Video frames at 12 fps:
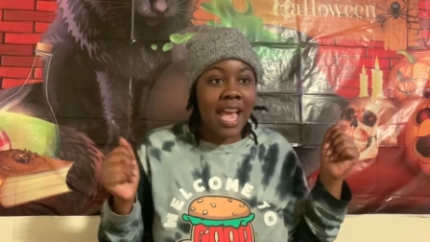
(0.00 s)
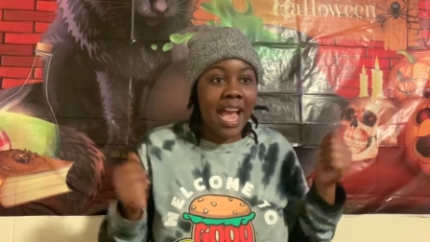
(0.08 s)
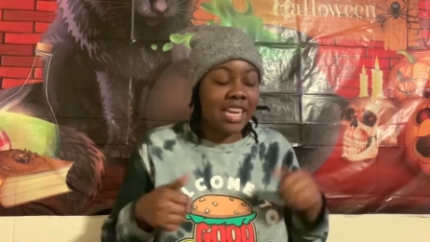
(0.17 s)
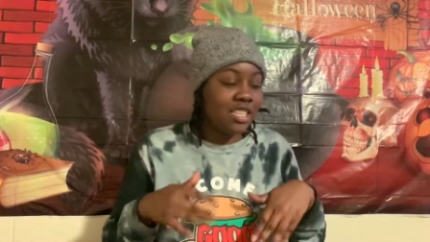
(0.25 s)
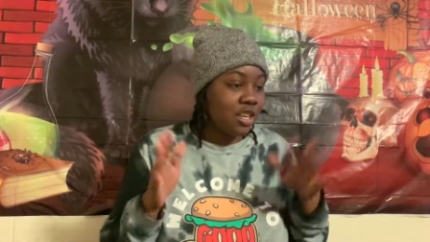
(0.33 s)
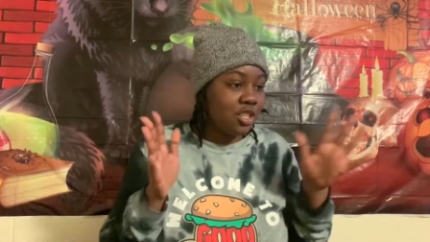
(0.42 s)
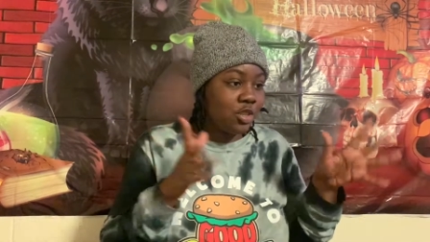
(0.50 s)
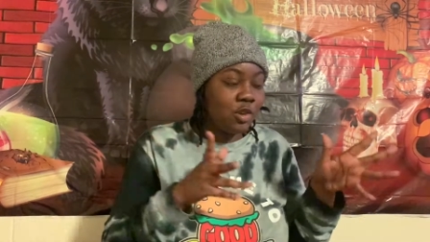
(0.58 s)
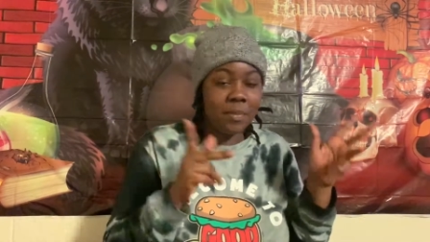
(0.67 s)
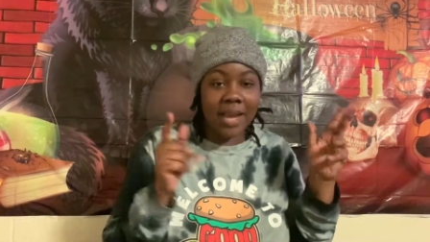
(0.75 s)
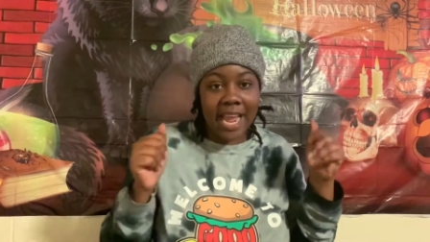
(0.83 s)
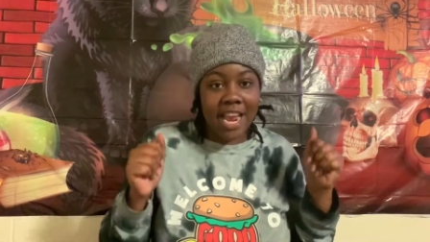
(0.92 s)
I need to start doing
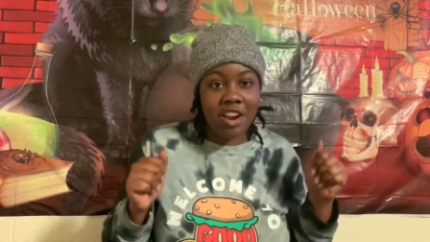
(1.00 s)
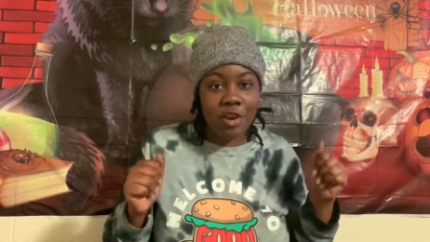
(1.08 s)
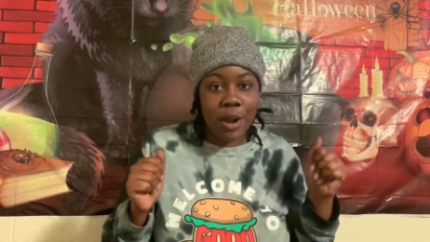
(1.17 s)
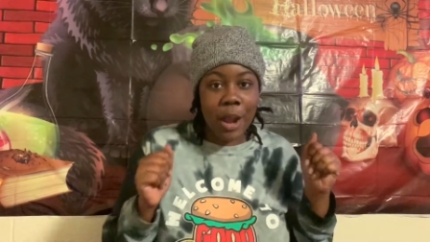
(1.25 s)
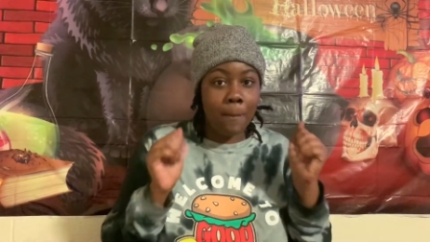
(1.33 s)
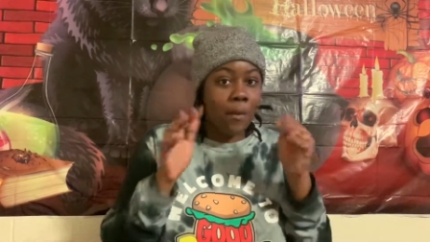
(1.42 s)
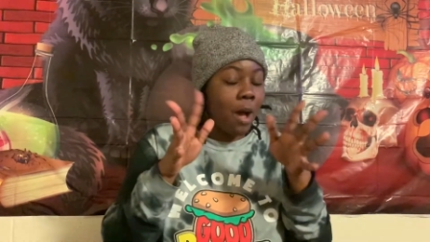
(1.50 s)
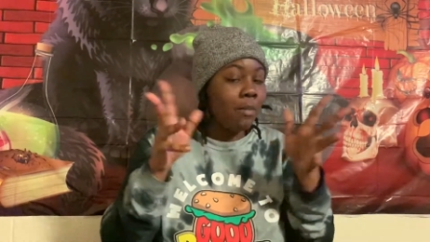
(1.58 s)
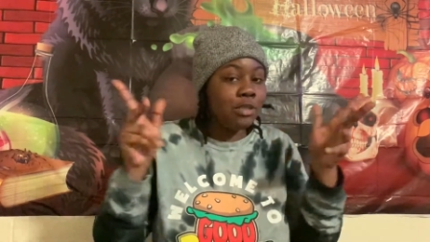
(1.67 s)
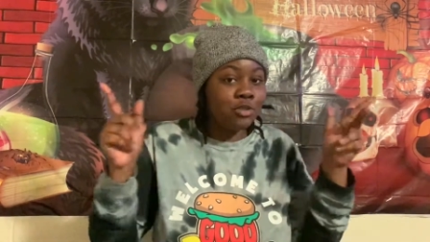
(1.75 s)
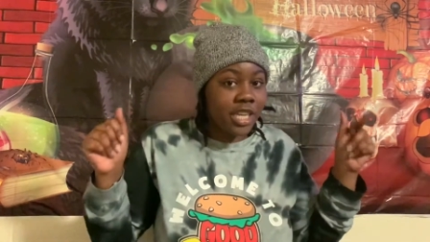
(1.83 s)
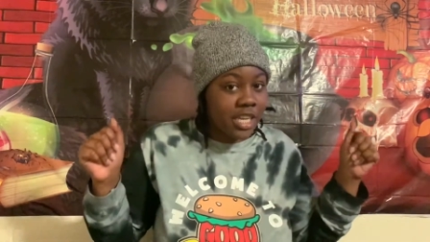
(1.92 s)
my hair and probably
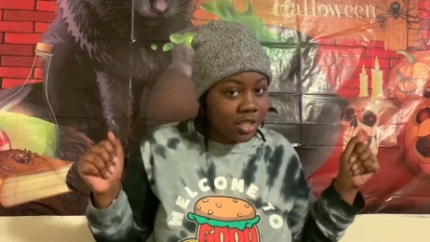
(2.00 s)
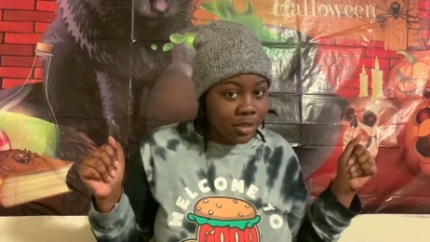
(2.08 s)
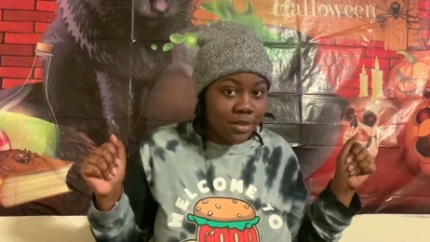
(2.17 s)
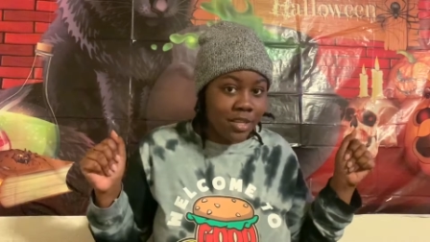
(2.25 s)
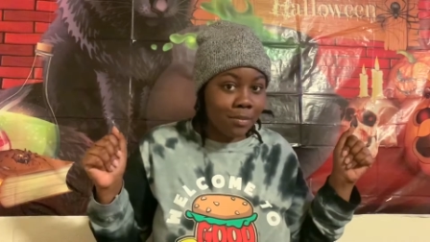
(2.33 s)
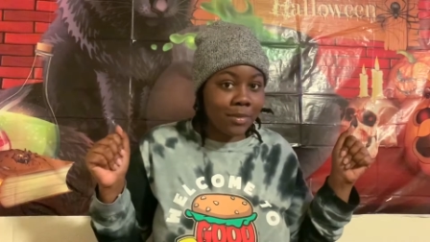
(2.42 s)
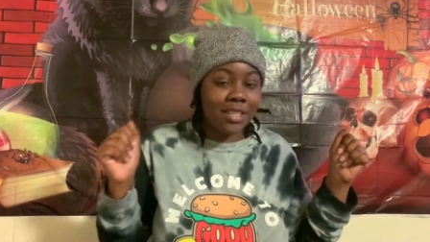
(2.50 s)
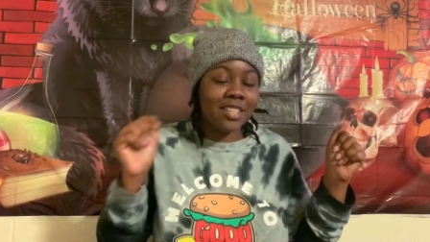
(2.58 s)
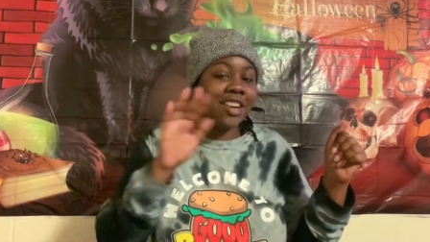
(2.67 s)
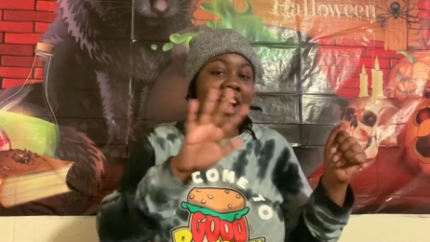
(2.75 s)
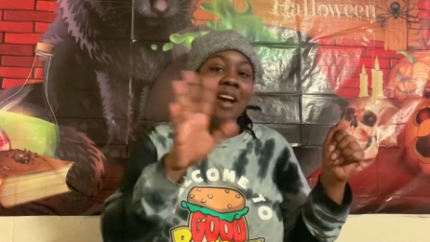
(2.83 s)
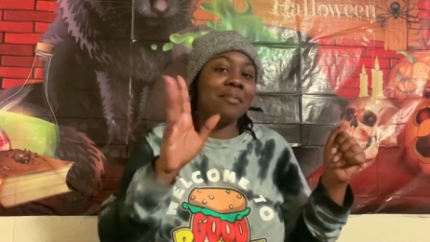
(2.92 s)
drinking a little something.
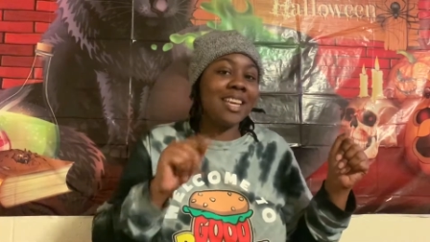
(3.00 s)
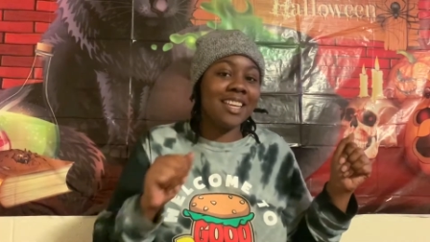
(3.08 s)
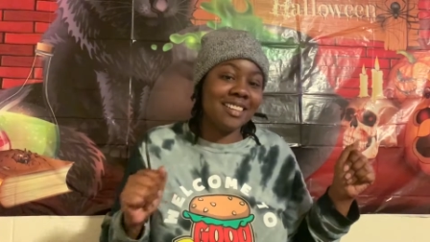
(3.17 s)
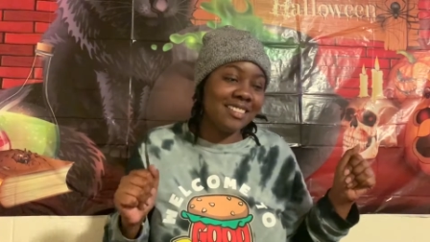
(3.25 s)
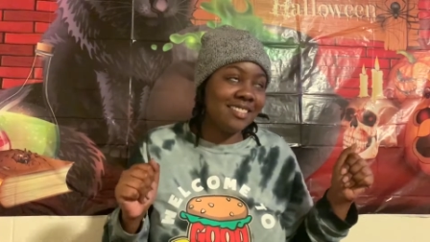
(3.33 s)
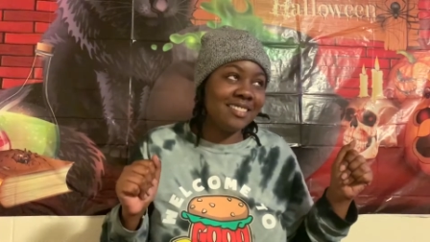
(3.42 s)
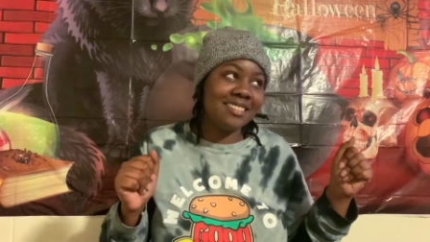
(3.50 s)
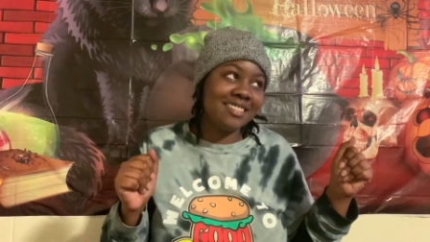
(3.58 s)
Nah, I'm kidding.